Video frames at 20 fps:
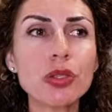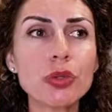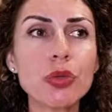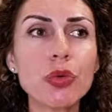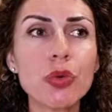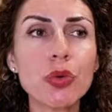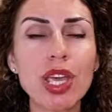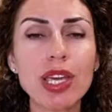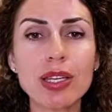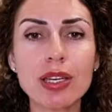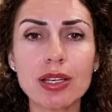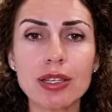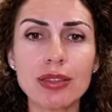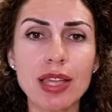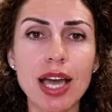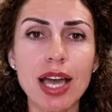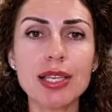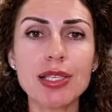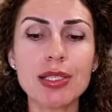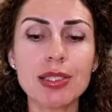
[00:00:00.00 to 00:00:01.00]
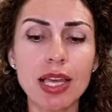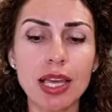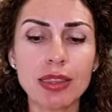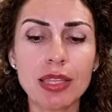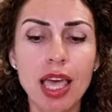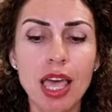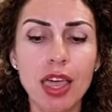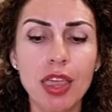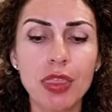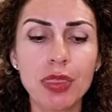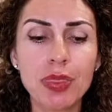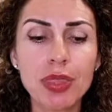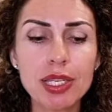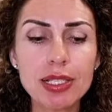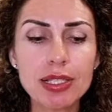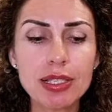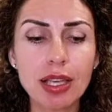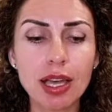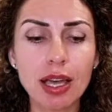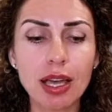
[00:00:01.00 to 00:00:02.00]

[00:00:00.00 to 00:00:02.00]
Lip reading: to recognize that this